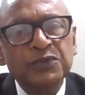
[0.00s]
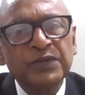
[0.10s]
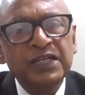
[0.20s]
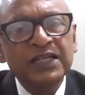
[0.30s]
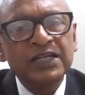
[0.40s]
we
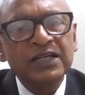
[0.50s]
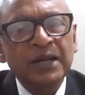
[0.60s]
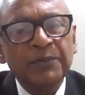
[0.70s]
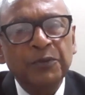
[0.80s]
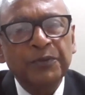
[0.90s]
needed
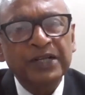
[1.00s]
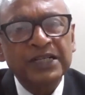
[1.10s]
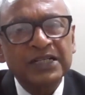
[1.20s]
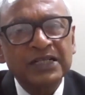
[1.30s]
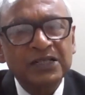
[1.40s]

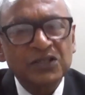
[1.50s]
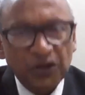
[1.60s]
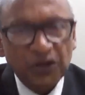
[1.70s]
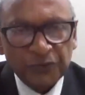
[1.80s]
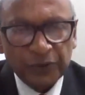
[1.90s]
appropriate
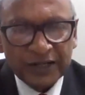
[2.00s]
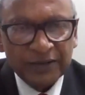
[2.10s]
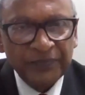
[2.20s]
software.